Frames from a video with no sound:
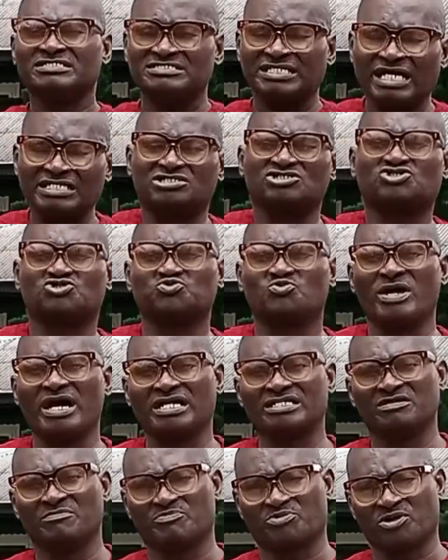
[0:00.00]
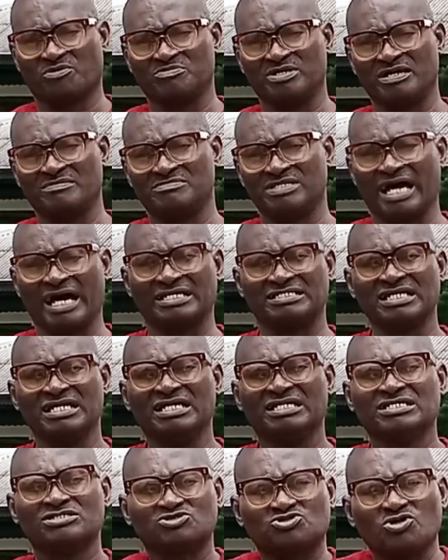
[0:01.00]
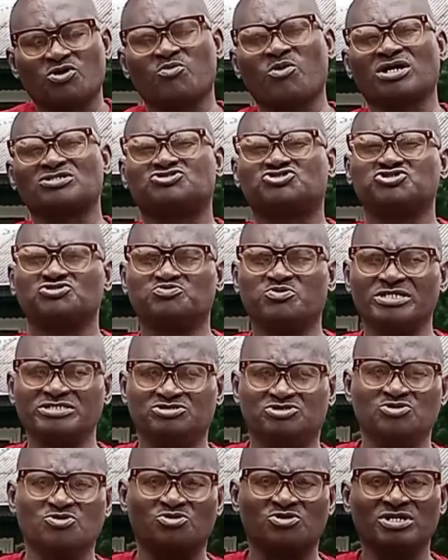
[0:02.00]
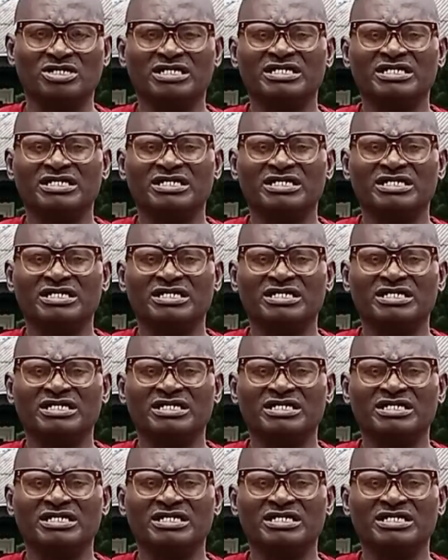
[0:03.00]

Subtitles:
That is where the problem lies. So what should we do?